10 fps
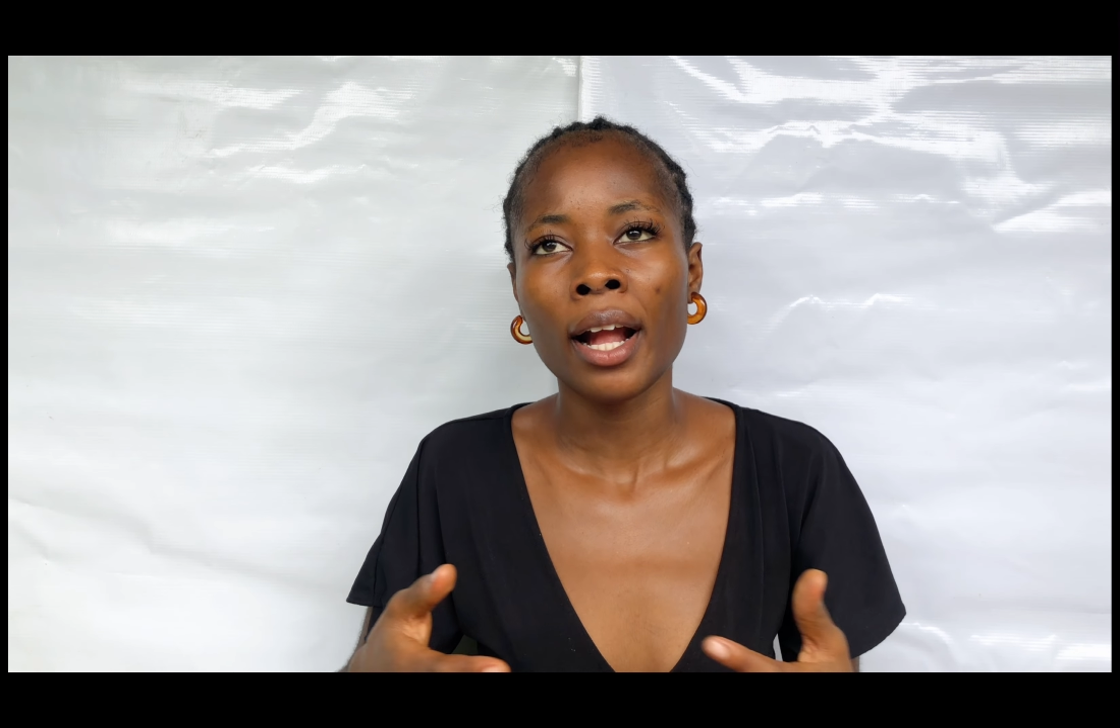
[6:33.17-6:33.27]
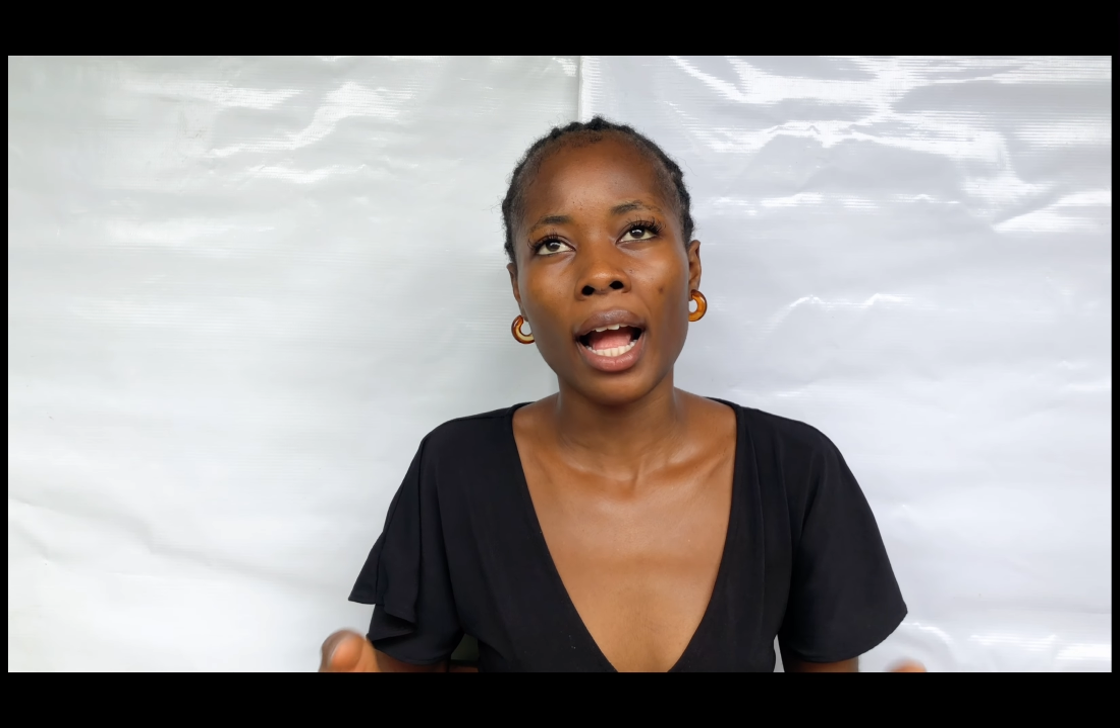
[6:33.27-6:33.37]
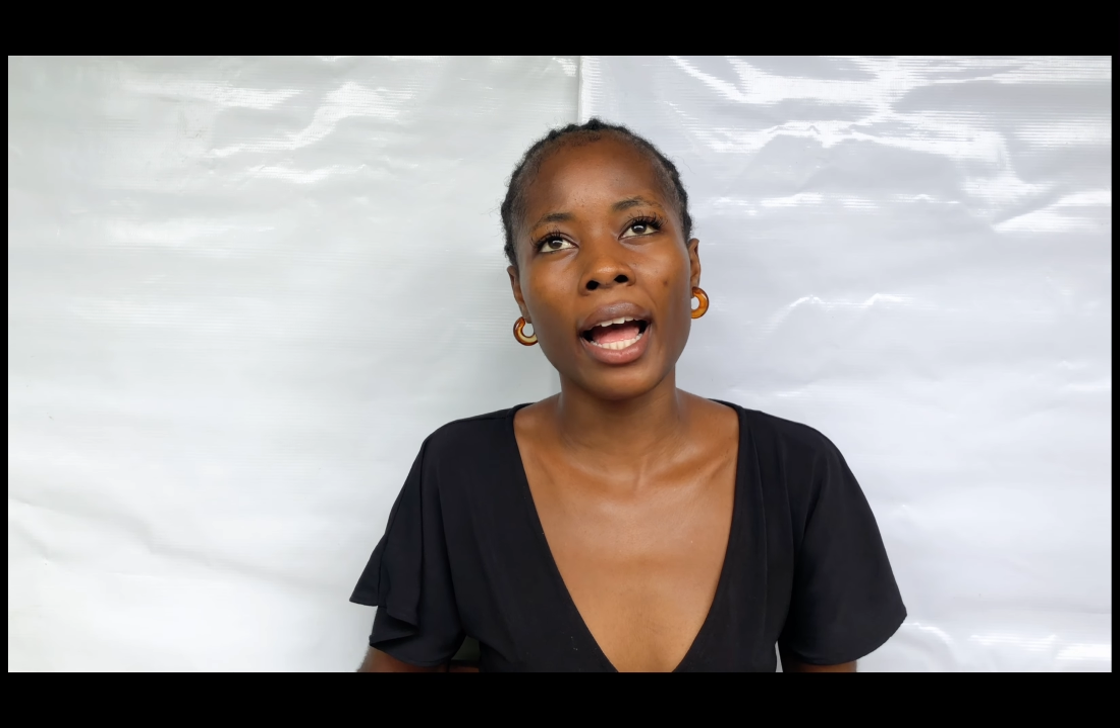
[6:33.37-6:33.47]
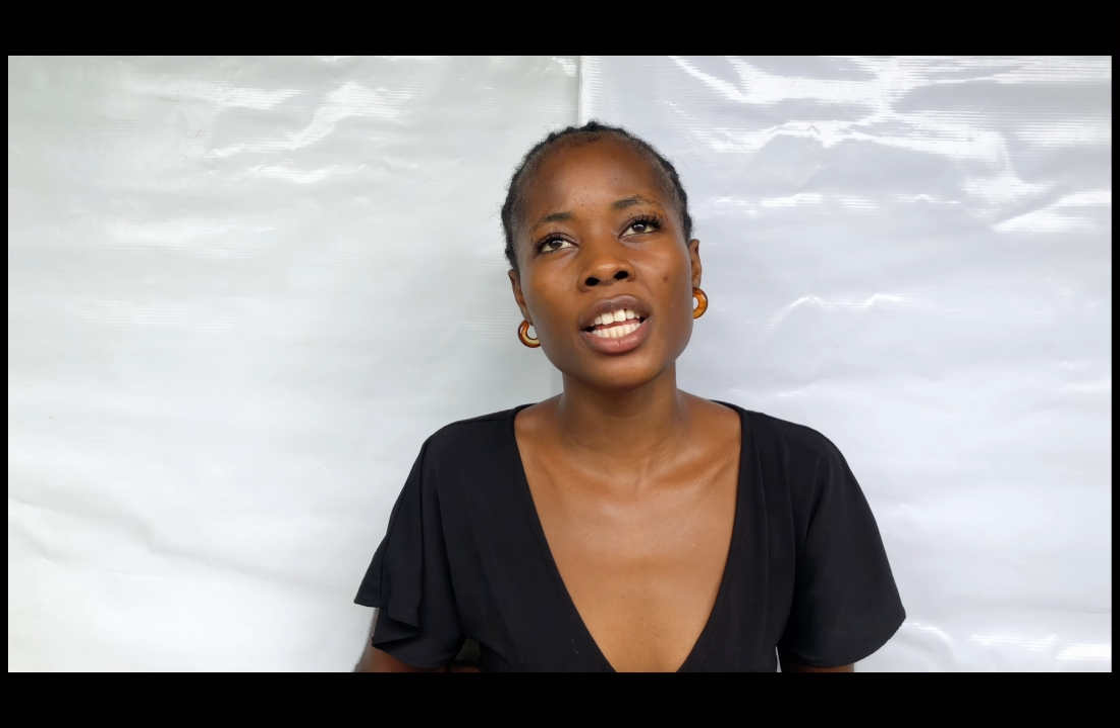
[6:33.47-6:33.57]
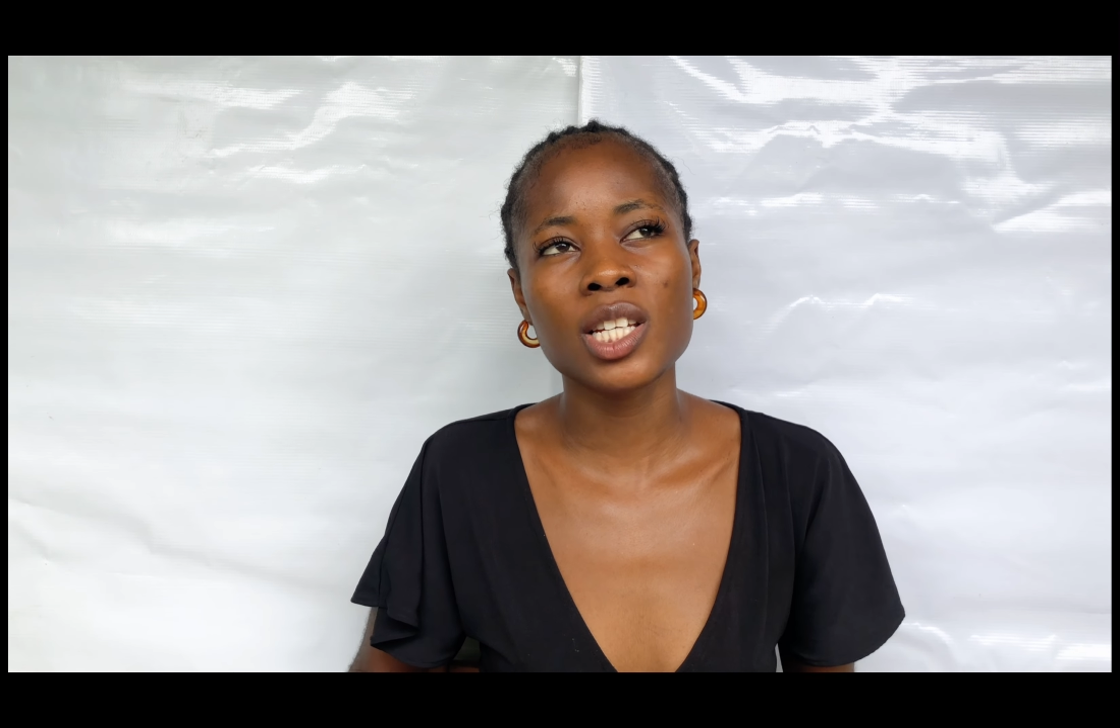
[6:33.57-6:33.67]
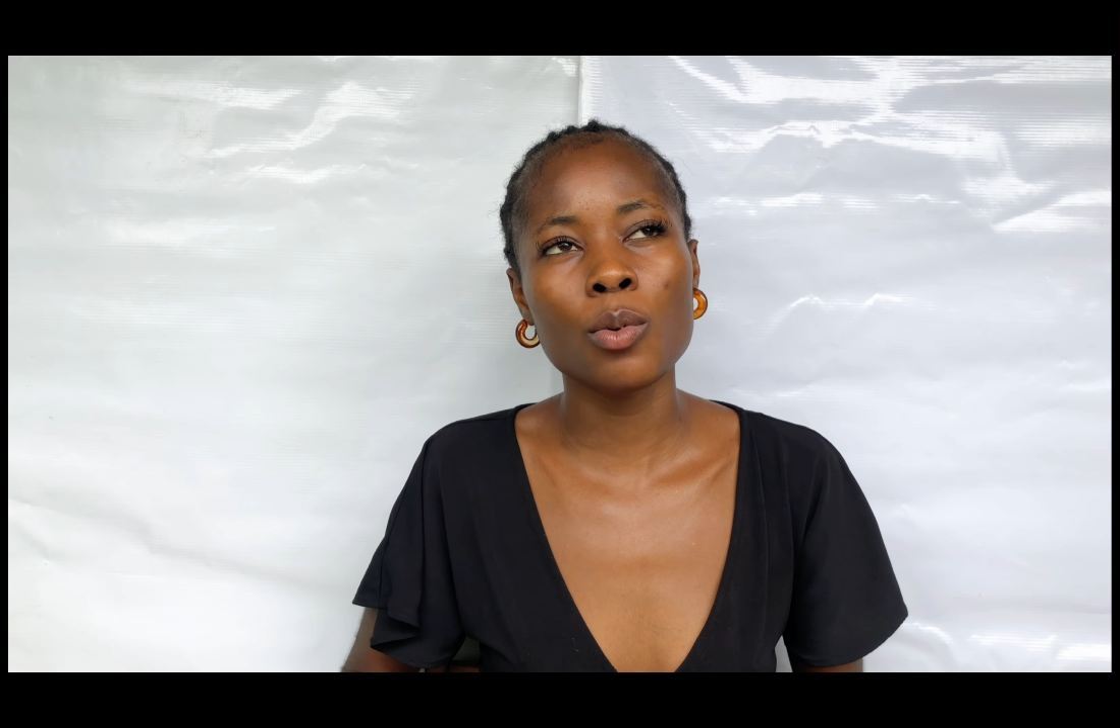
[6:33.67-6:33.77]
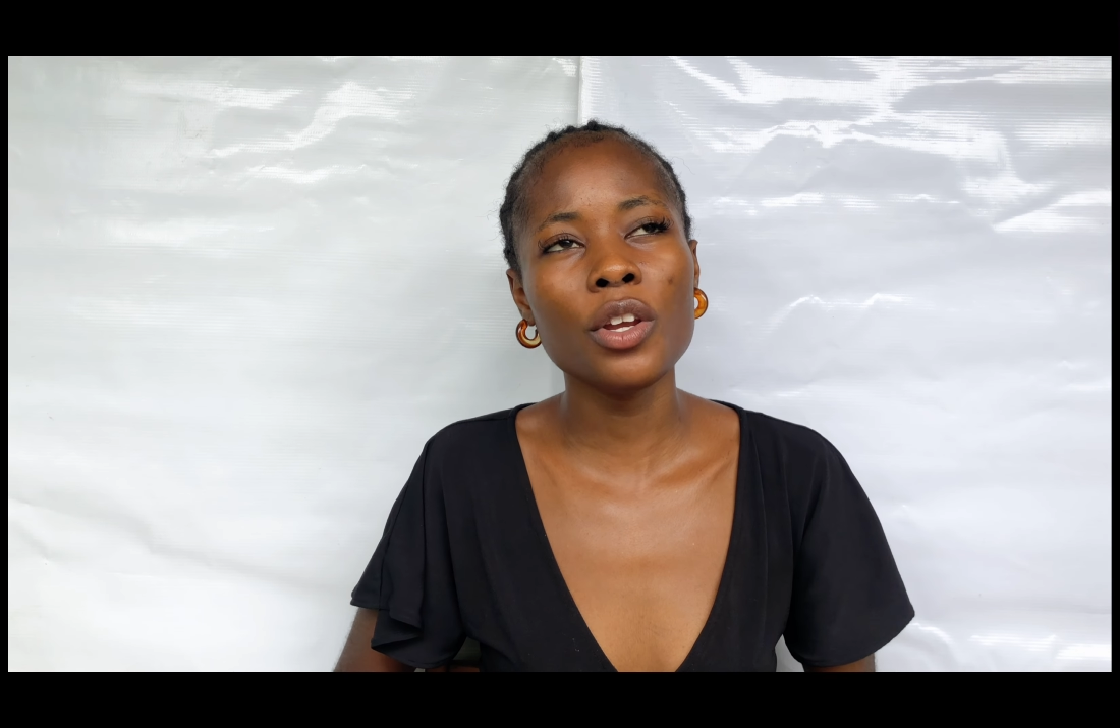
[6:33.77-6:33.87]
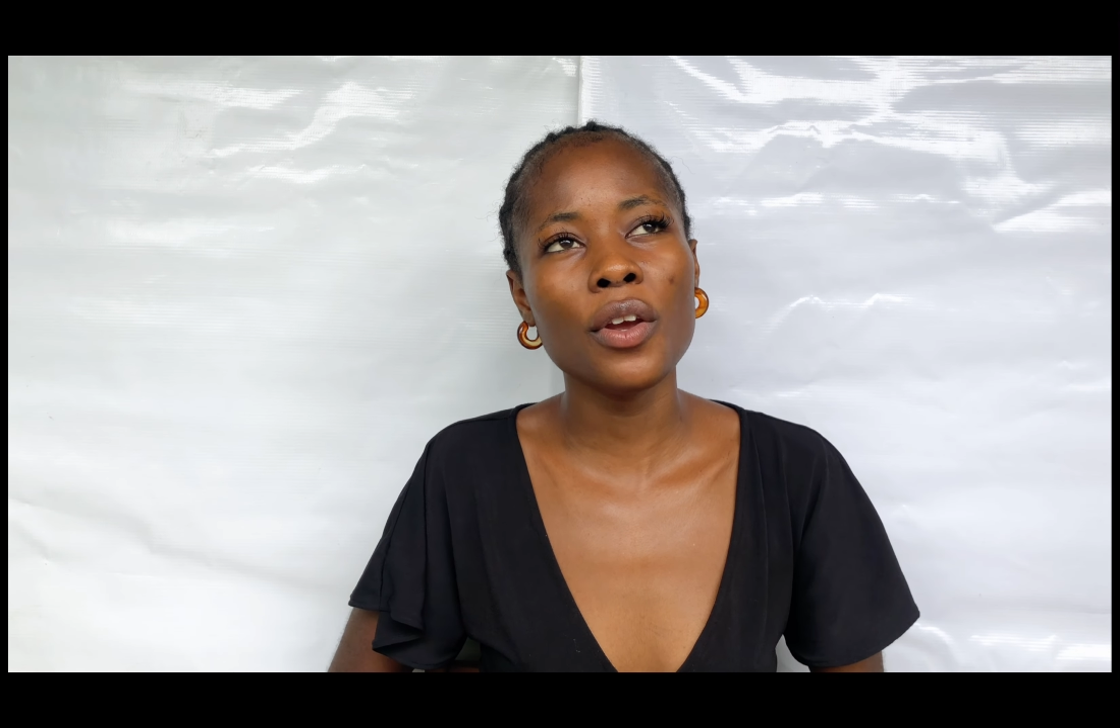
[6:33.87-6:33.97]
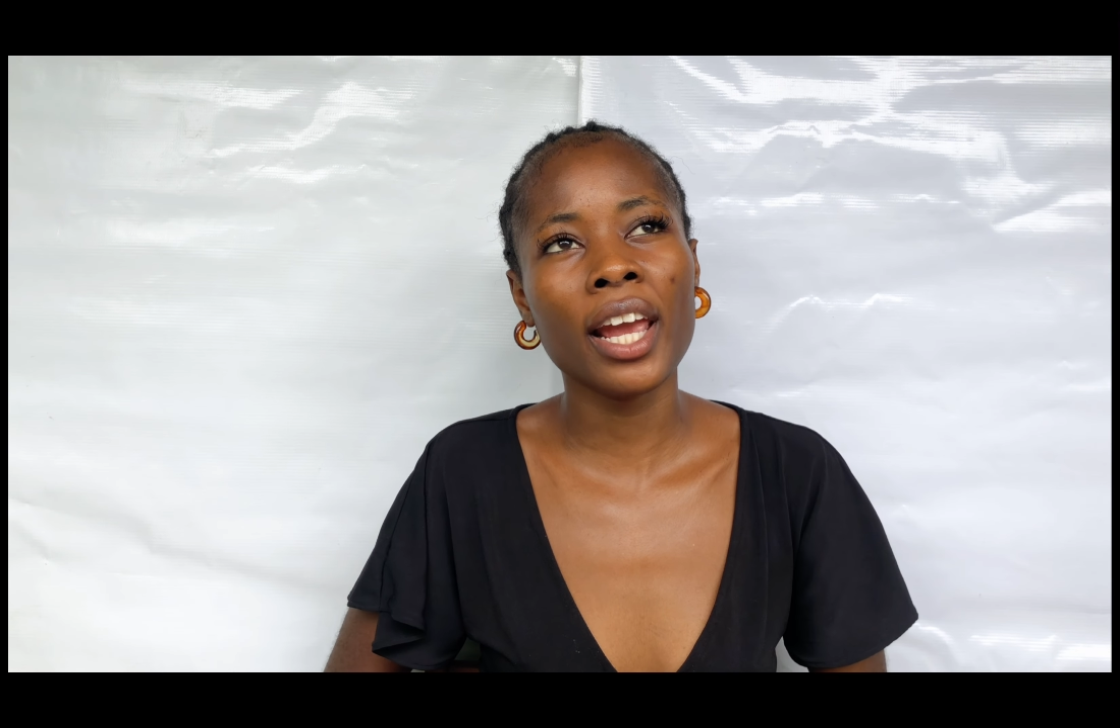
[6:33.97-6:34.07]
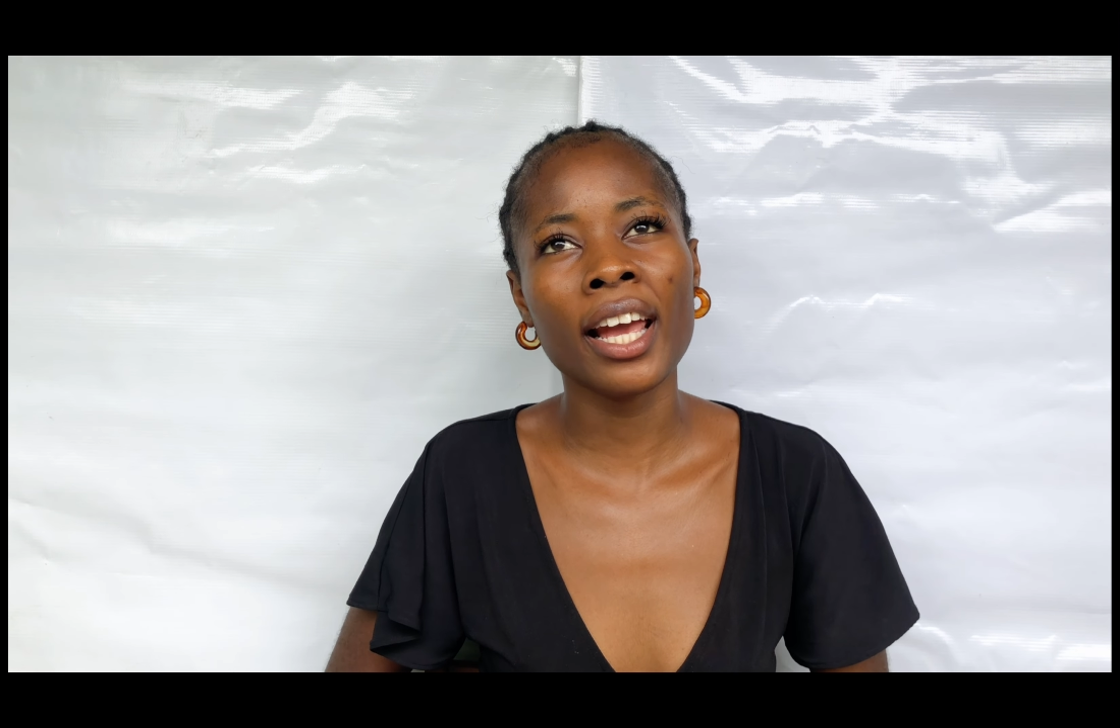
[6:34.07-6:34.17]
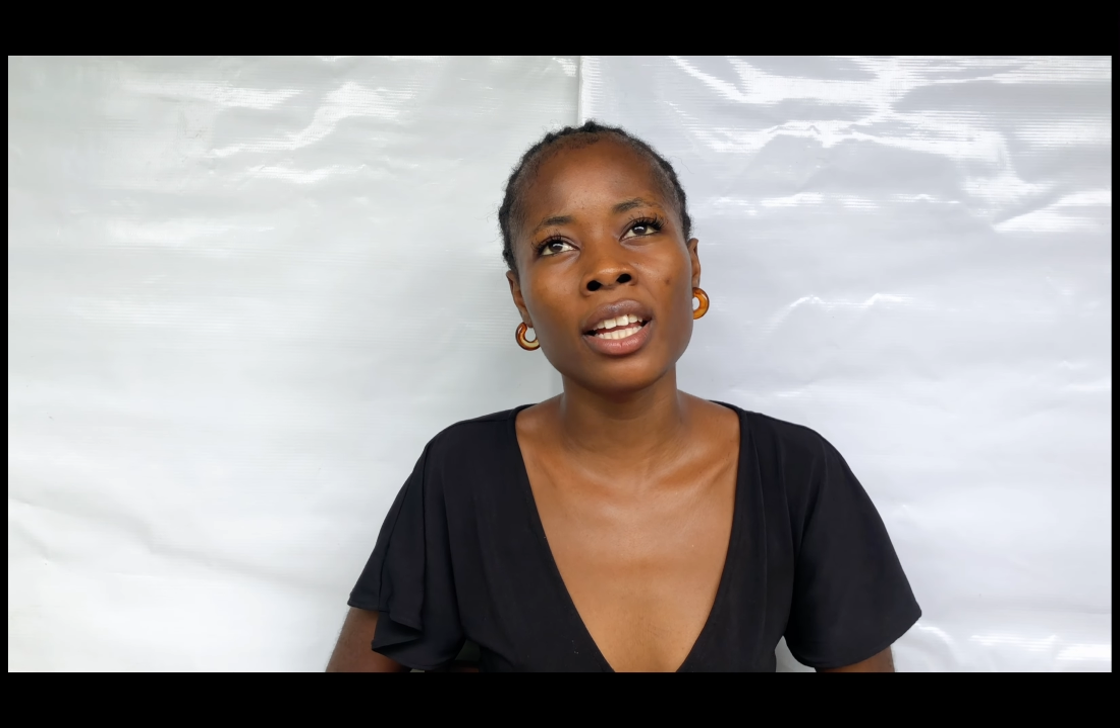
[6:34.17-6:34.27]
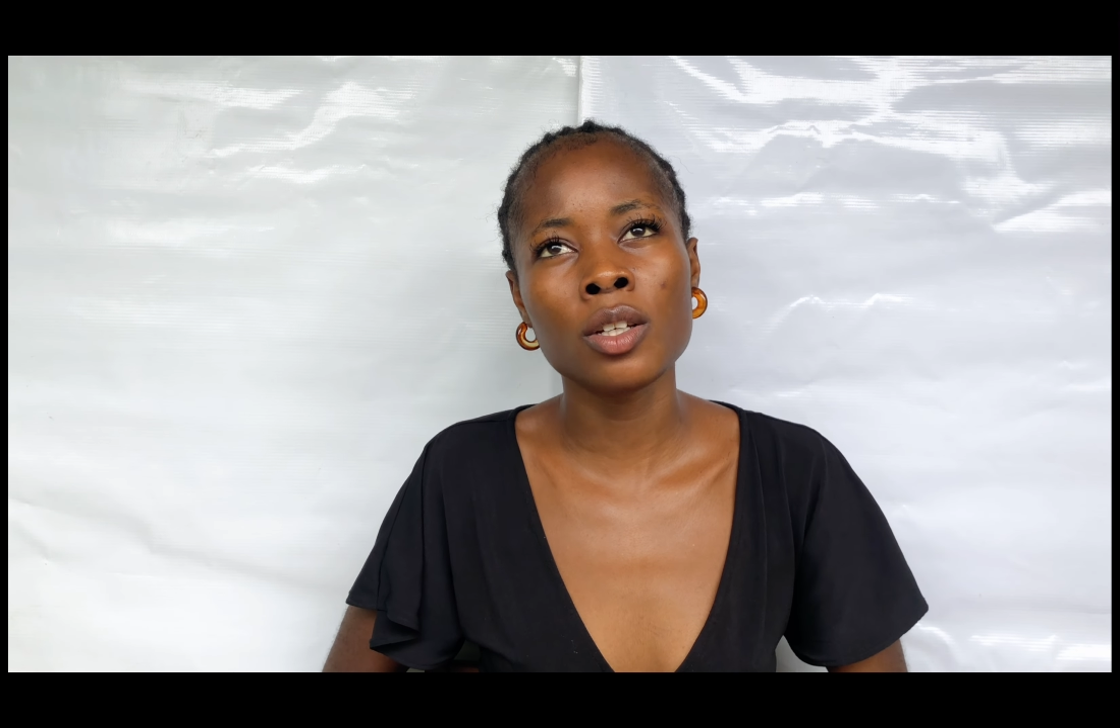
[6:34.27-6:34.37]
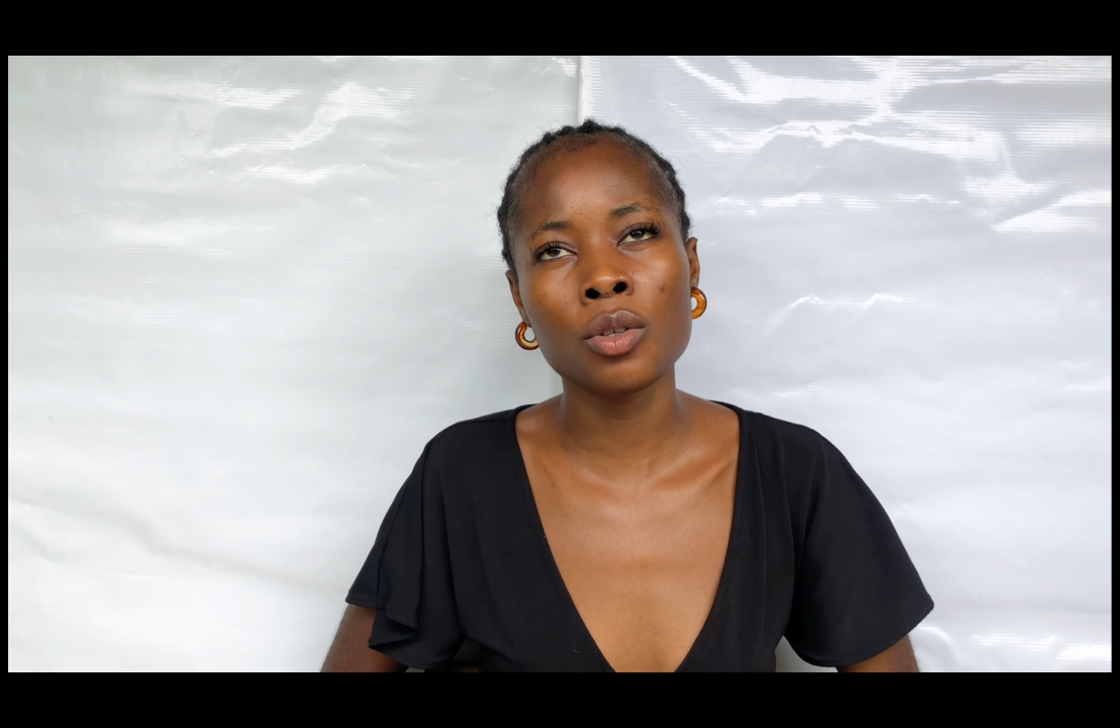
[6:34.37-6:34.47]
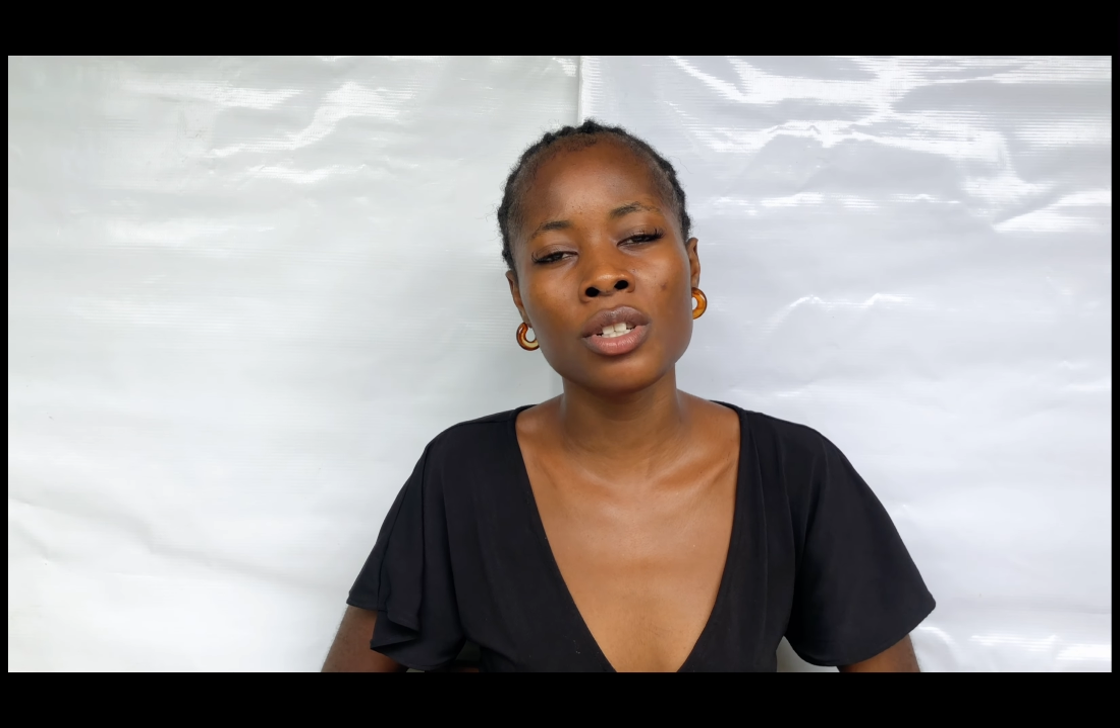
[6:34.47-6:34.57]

And the way you can do